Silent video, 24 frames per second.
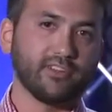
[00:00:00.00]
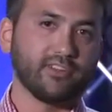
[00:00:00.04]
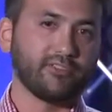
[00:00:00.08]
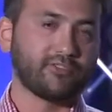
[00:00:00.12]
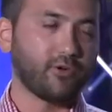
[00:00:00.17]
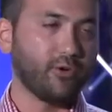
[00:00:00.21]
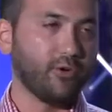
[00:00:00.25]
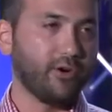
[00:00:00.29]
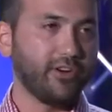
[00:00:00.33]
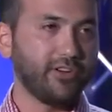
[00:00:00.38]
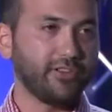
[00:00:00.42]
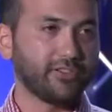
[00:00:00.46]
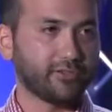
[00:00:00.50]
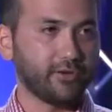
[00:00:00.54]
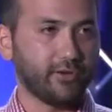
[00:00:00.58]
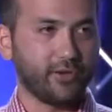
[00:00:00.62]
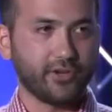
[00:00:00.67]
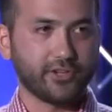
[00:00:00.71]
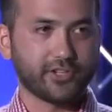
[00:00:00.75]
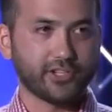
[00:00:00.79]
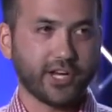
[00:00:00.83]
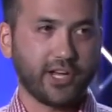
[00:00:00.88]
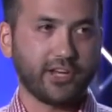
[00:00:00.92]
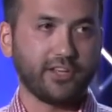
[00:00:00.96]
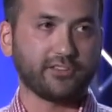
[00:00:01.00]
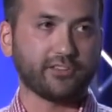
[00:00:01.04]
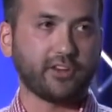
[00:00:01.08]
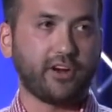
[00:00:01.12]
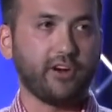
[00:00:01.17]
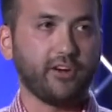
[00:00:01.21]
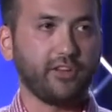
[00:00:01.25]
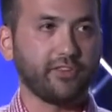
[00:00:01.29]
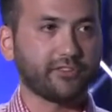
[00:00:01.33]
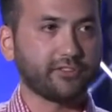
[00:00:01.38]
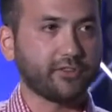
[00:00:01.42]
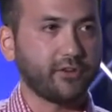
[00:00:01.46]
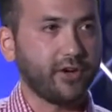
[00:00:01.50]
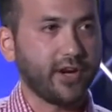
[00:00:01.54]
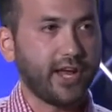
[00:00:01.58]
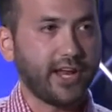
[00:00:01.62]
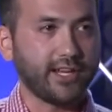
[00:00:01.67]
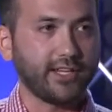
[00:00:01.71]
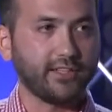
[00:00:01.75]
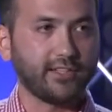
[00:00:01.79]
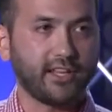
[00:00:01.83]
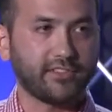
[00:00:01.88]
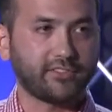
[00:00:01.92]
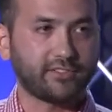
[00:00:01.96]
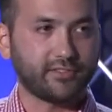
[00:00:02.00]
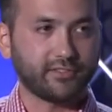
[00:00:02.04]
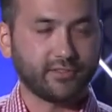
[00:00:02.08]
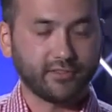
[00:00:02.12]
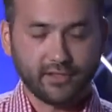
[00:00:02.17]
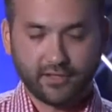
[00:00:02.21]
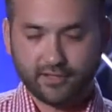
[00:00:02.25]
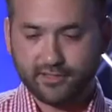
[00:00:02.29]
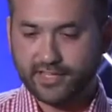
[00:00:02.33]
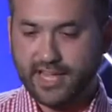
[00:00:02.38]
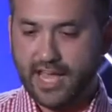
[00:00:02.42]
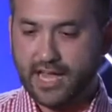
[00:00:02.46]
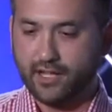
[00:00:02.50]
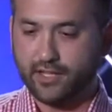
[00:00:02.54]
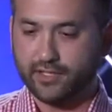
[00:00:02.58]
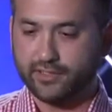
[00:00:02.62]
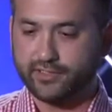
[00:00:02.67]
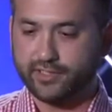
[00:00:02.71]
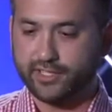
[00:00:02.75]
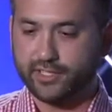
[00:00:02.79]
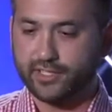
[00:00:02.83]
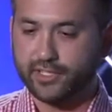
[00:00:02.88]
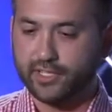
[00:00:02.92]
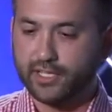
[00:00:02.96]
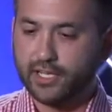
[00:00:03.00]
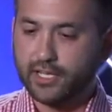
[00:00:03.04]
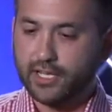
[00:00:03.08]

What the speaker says: of course, or Chinese artists are any less talented.